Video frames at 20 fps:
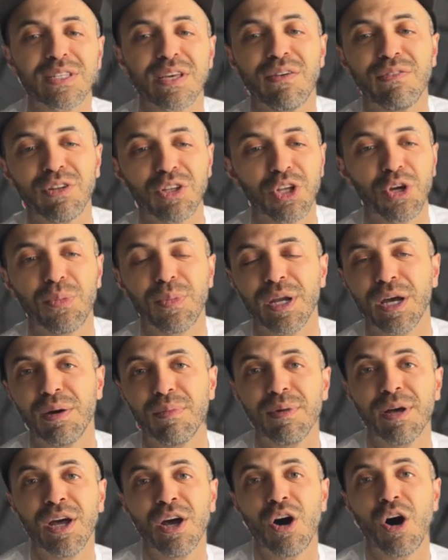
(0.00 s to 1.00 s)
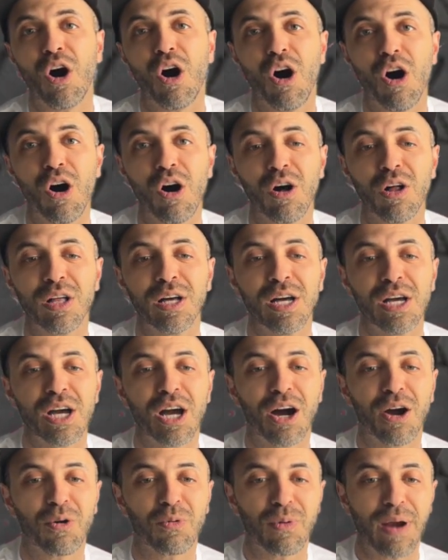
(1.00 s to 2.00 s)
of aluminum all
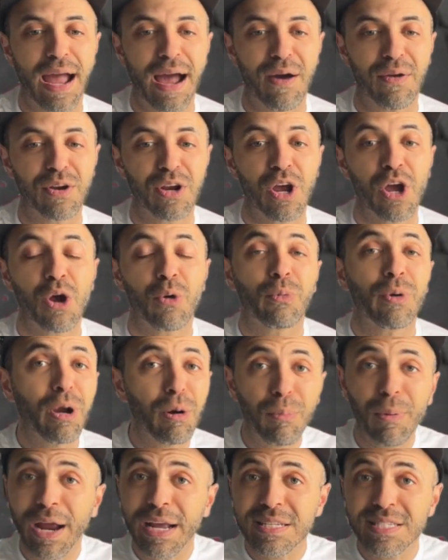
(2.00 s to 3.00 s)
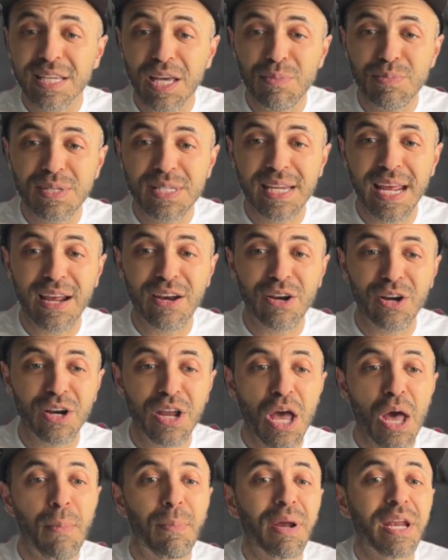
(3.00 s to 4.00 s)
around. Rear brakes come standard,
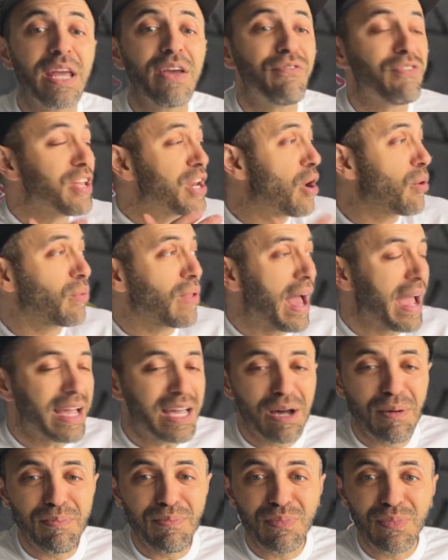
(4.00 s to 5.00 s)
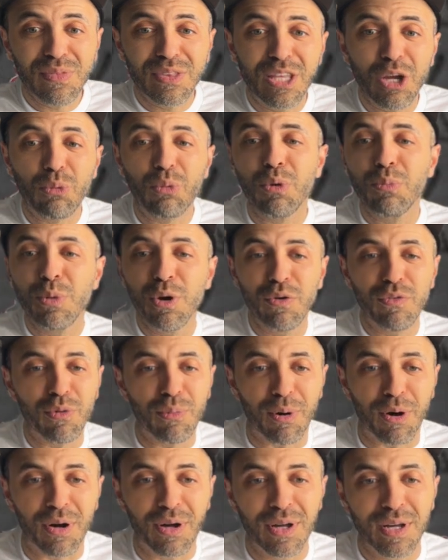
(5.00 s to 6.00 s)
but if you don't like them, they're
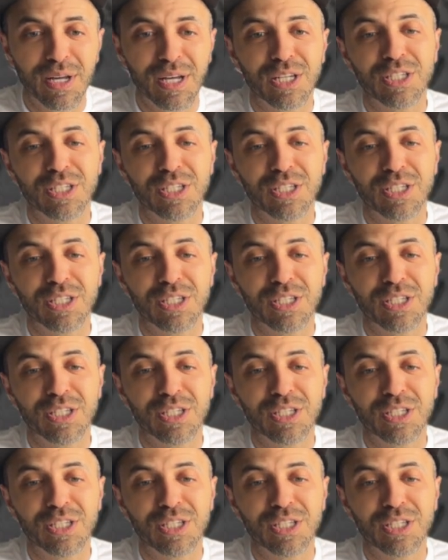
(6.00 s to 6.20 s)
removable.